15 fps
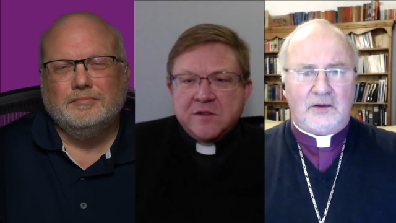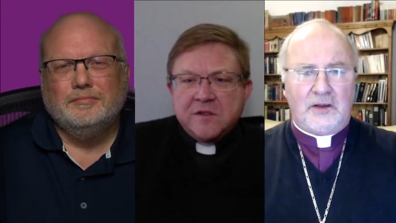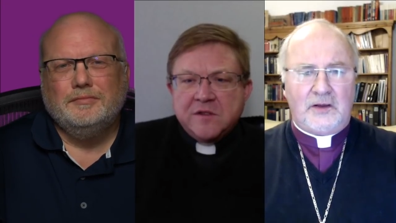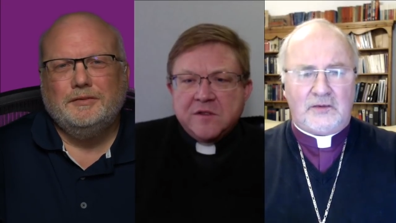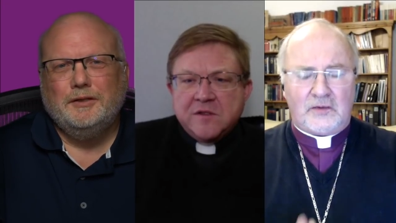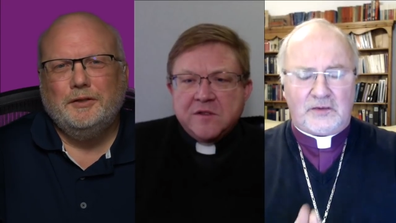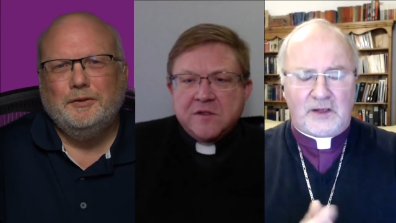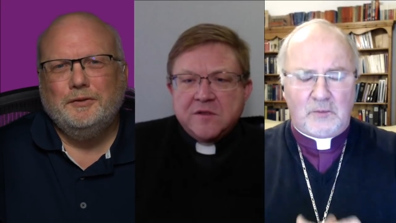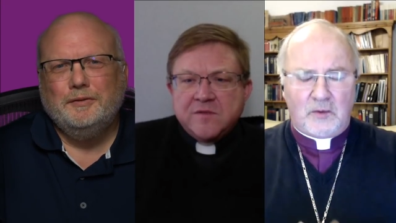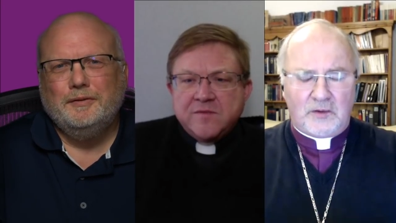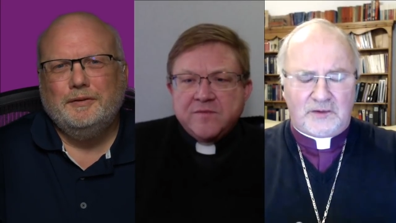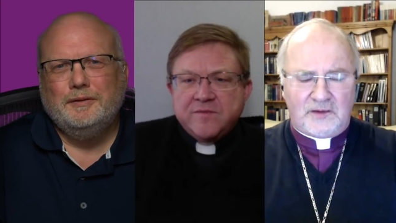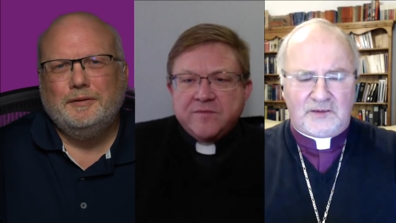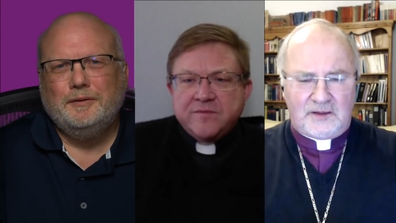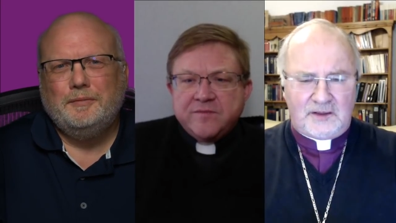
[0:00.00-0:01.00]
Speaker 1: So here, George, I
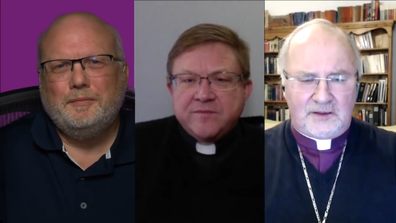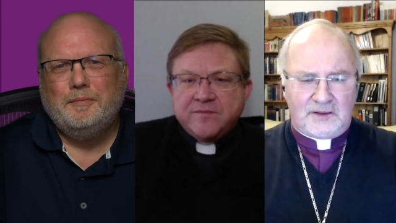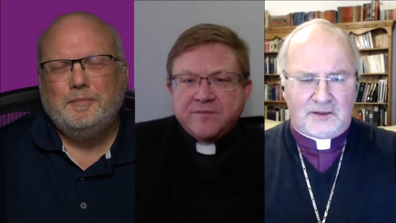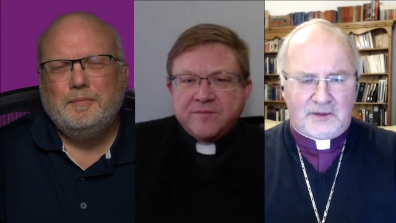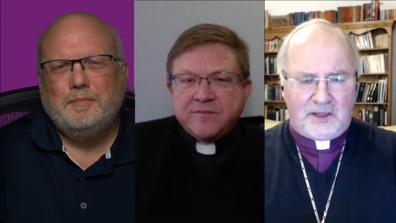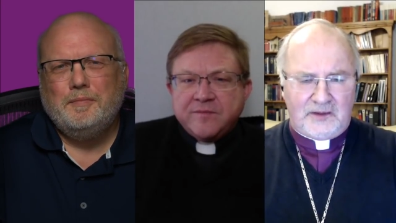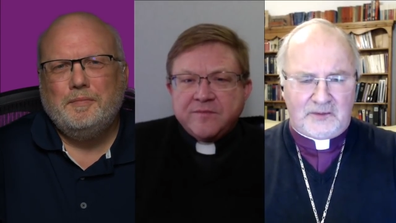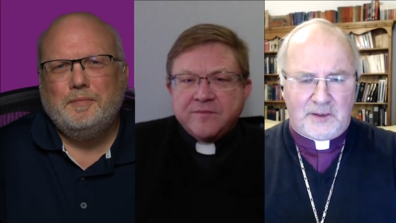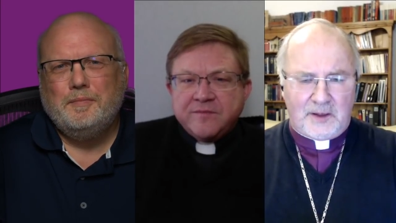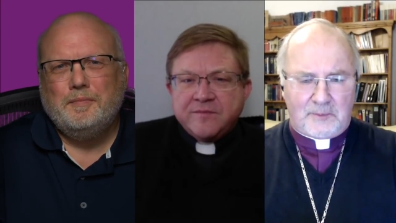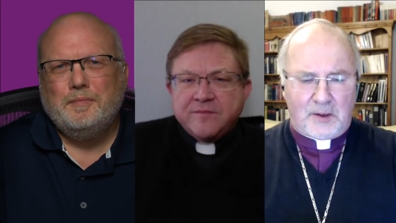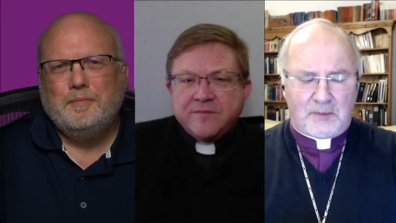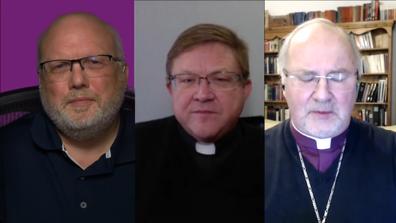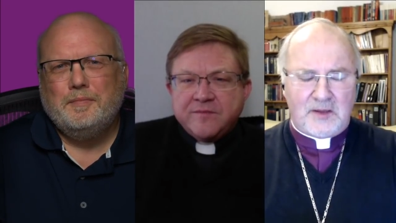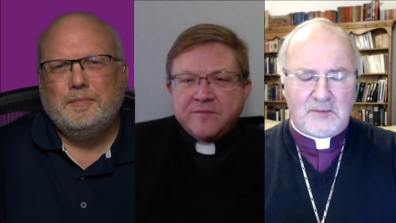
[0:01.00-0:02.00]
want to say something that is
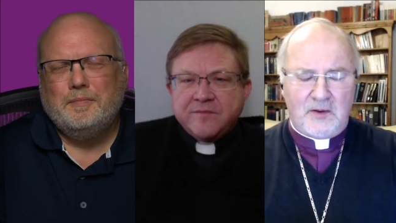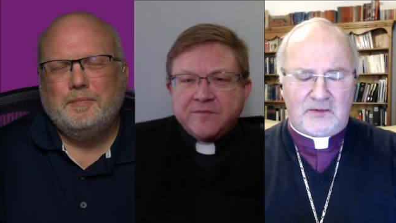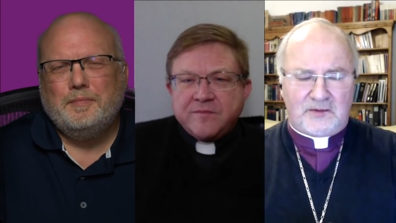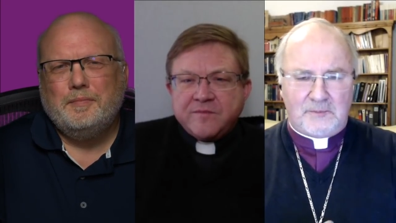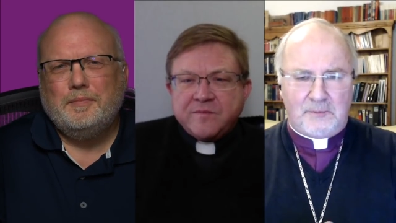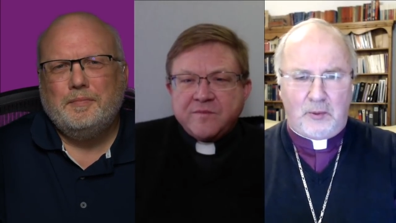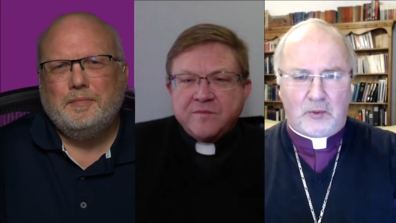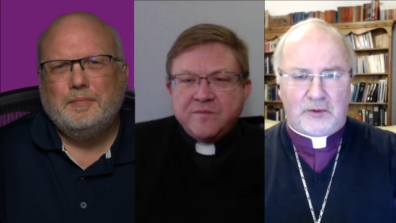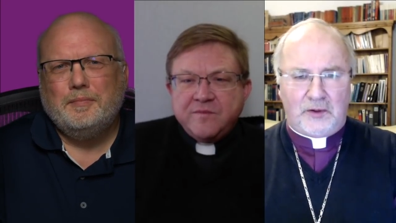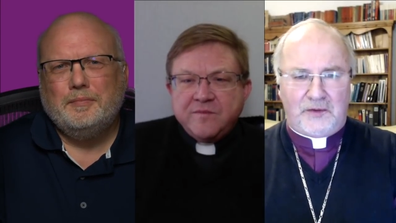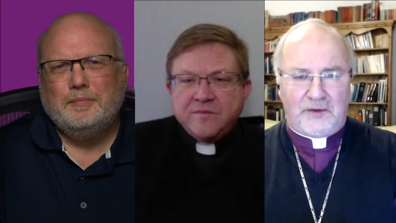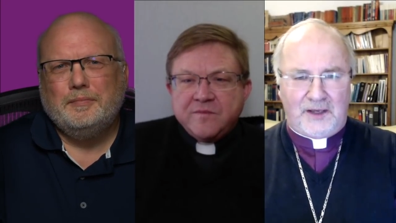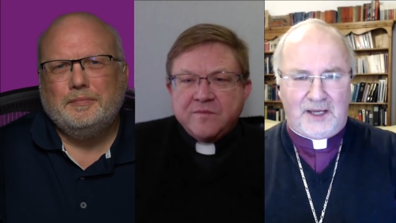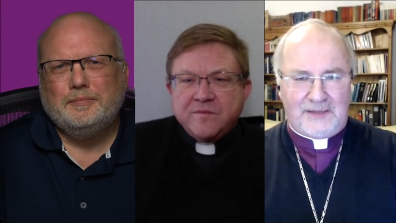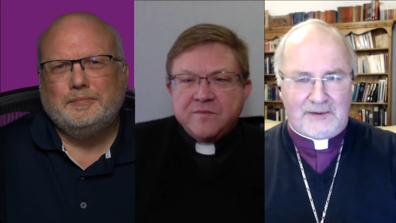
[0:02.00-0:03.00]
about probably the most
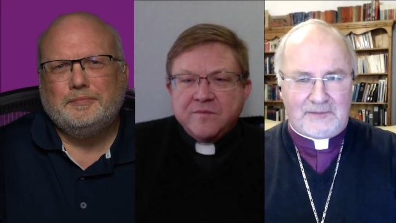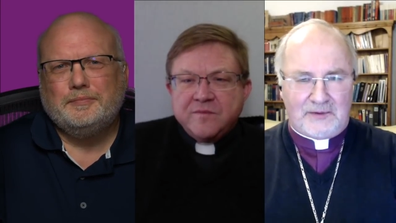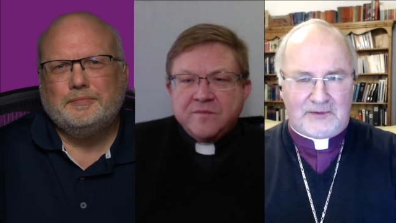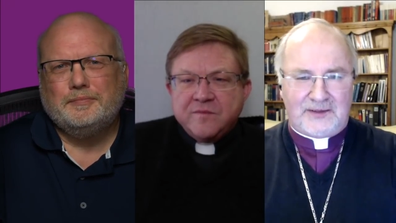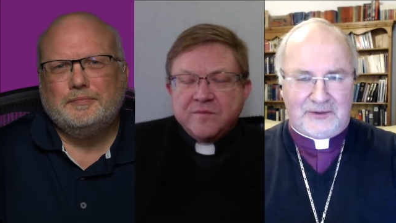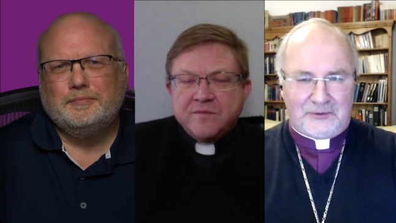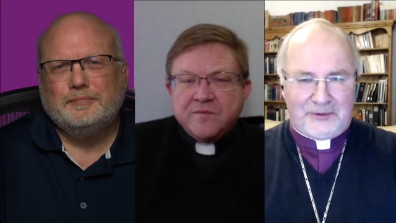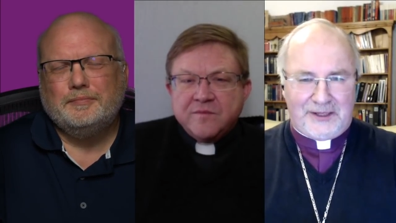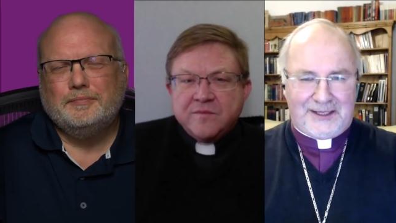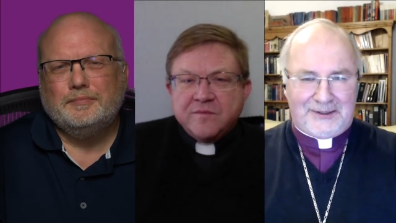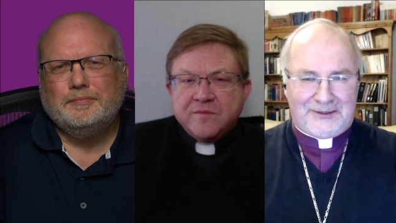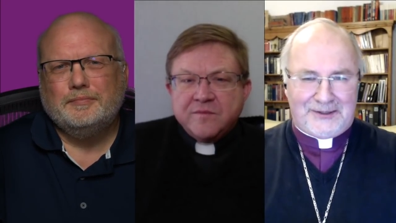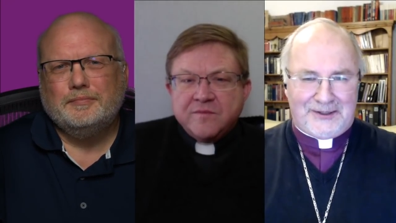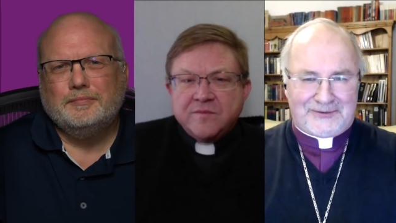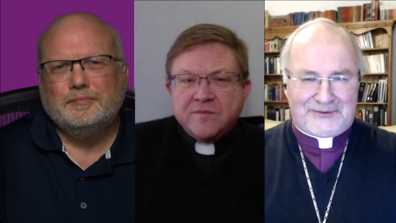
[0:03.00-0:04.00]
important thing I've ever said
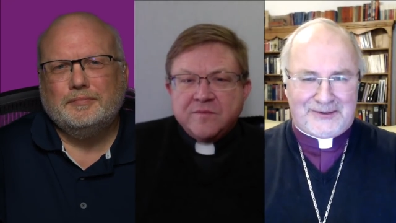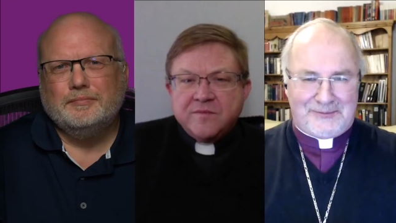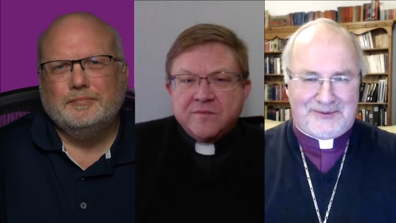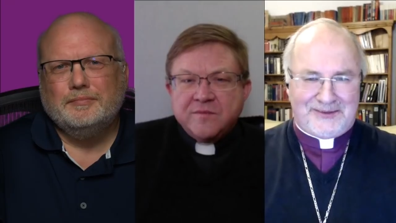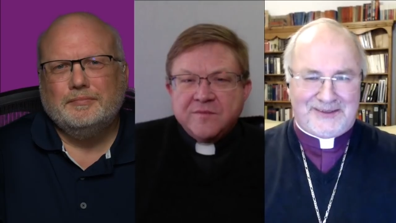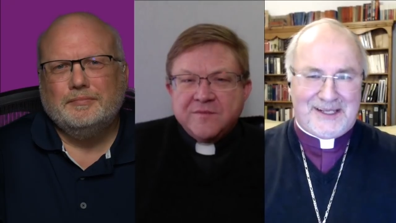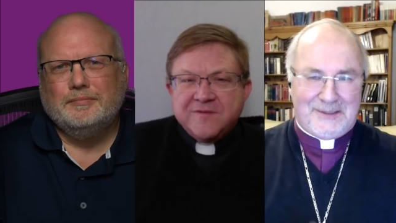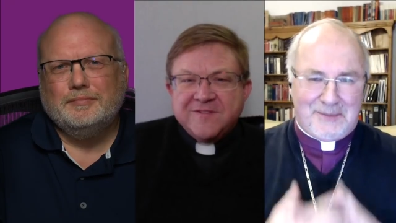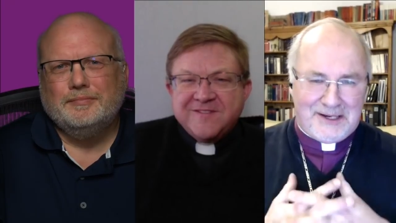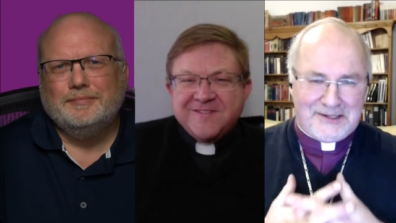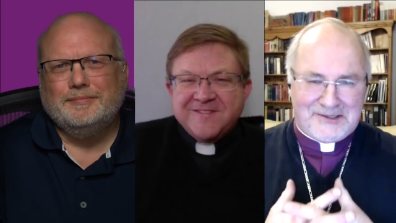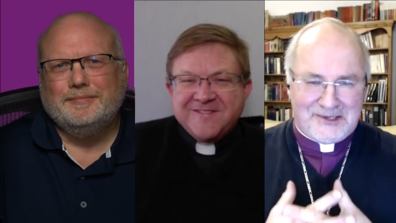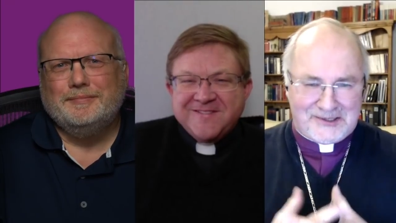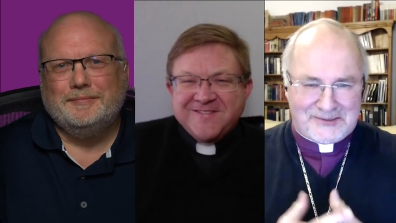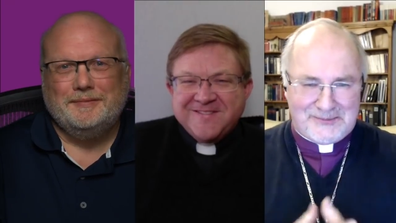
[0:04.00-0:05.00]
on Anglican Unscripted, in
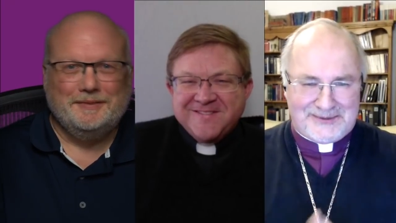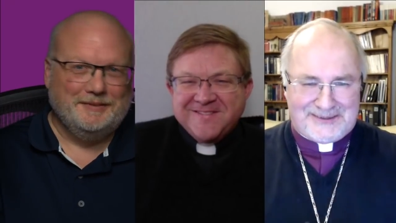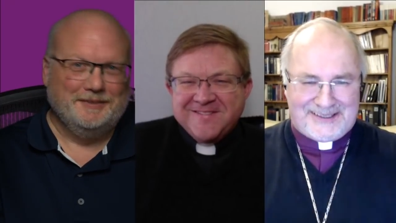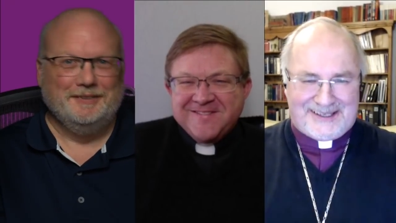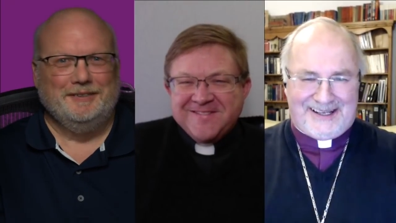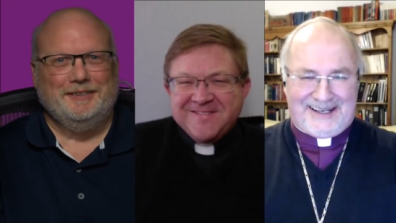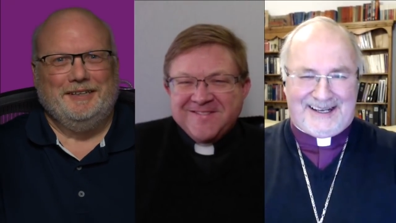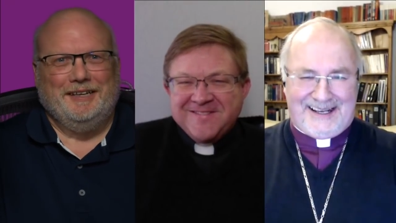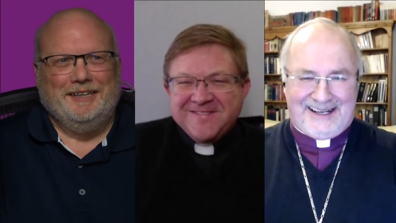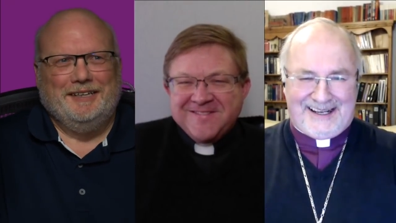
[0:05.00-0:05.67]
my judgment,